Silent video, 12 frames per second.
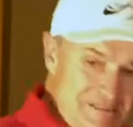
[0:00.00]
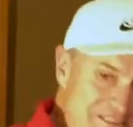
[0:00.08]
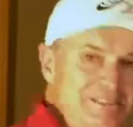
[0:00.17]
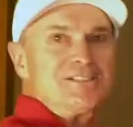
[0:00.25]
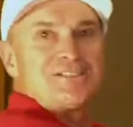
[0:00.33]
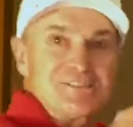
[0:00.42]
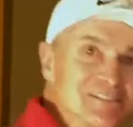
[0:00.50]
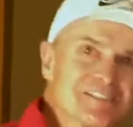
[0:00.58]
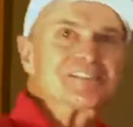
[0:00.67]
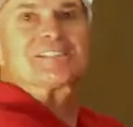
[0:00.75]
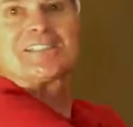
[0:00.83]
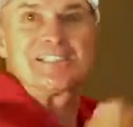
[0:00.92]
as you
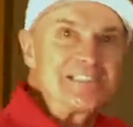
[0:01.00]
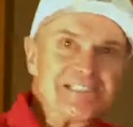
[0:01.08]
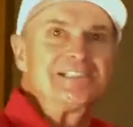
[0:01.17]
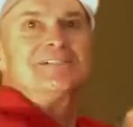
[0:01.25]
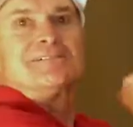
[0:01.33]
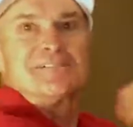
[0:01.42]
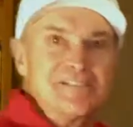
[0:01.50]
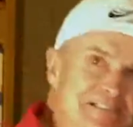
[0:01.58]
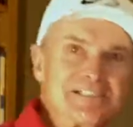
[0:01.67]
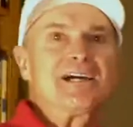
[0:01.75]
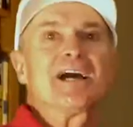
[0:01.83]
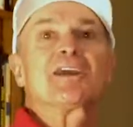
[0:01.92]
can see,
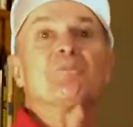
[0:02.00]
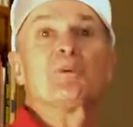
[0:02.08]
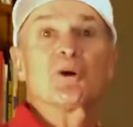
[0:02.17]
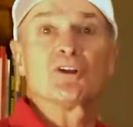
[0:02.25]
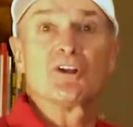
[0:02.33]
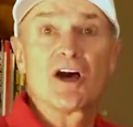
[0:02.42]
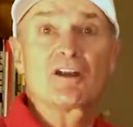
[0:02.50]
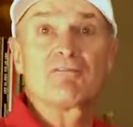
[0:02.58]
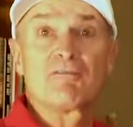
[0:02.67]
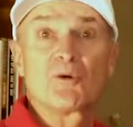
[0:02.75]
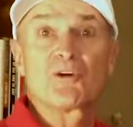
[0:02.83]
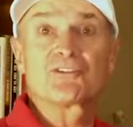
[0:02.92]
I can put a lot
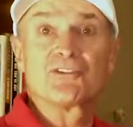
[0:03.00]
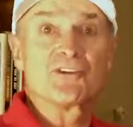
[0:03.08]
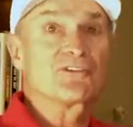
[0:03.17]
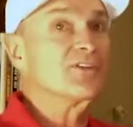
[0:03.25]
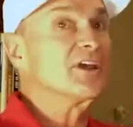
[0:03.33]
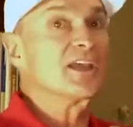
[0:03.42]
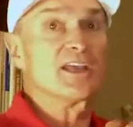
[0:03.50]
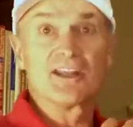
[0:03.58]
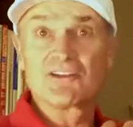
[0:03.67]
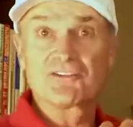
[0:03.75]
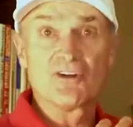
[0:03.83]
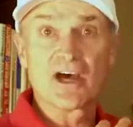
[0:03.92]
of force in this thing and
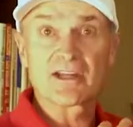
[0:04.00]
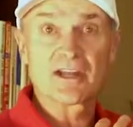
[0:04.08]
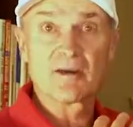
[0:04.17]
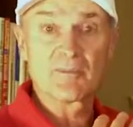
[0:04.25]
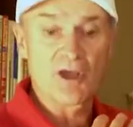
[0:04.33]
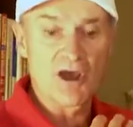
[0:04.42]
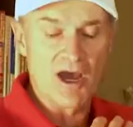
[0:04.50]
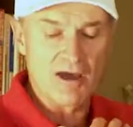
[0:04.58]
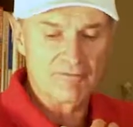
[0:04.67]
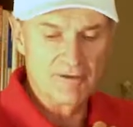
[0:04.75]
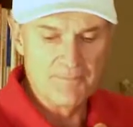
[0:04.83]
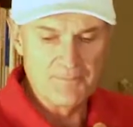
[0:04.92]
it's not coming
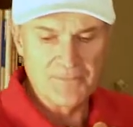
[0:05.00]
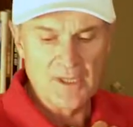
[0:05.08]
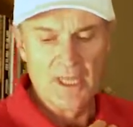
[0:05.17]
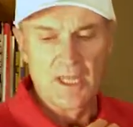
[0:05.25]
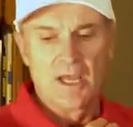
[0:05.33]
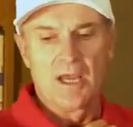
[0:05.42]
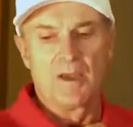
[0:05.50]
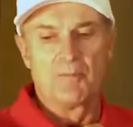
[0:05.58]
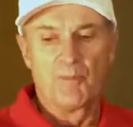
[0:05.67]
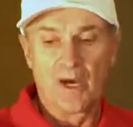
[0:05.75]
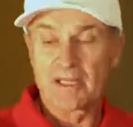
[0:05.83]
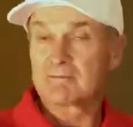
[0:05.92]
off.
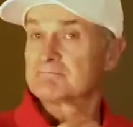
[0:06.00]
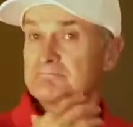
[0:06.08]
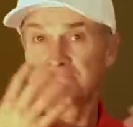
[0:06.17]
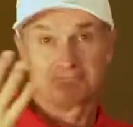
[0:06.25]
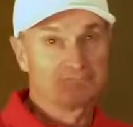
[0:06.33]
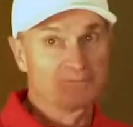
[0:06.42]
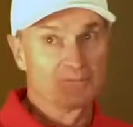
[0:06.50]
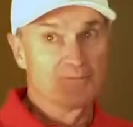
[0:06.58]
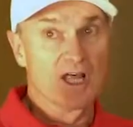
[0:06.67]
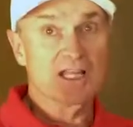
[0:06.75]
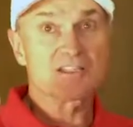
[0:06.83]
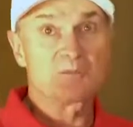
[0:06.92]
But
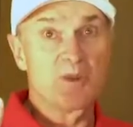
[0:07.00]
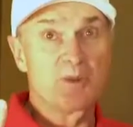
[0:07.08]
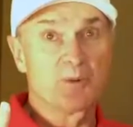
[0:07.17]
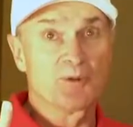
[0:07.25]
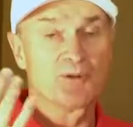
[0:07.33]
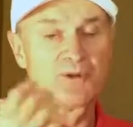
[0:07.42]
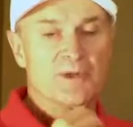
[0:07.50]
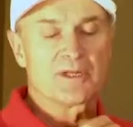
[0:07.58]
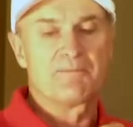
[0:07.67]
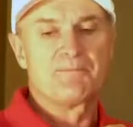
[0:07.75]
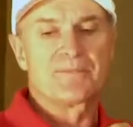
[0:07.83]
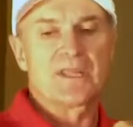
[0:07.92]
lots of people do it.
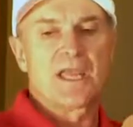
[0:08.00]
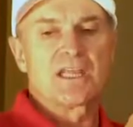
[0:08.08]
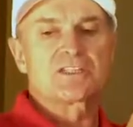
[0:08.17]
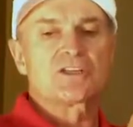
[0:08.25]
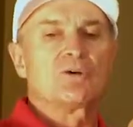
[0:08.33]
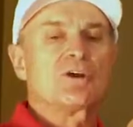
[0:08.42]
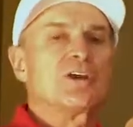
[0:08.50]
And so